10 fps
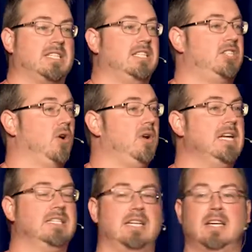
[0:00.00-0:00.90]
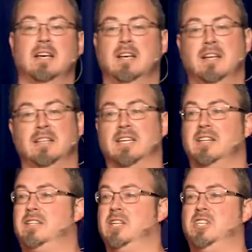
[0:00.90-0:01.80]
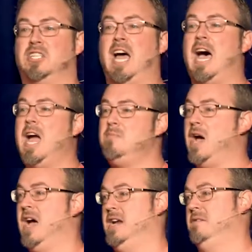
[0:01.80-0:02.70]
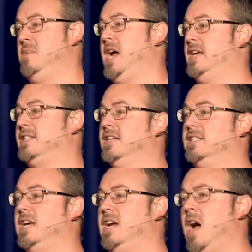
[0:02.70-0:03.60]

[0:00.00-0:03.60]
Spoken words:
It's so easy to just hide behind a mask and to say,